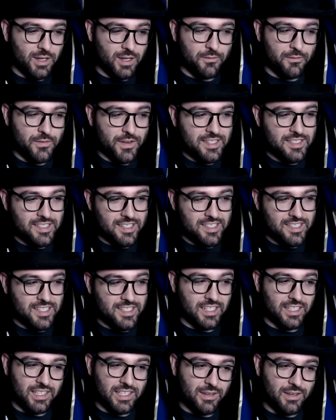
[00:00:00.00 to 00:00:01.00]
do you fix this?
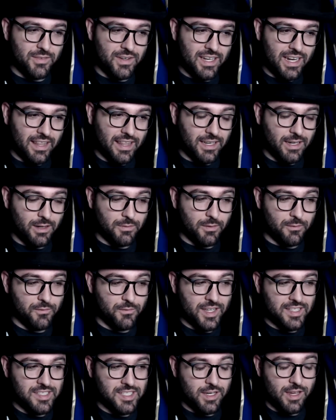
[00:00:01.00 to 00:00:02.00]
Do you leave it? And then if you
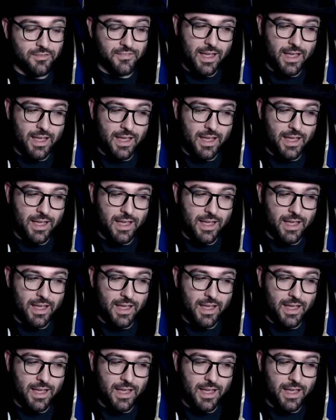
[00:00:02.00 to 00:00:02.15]
fix it, you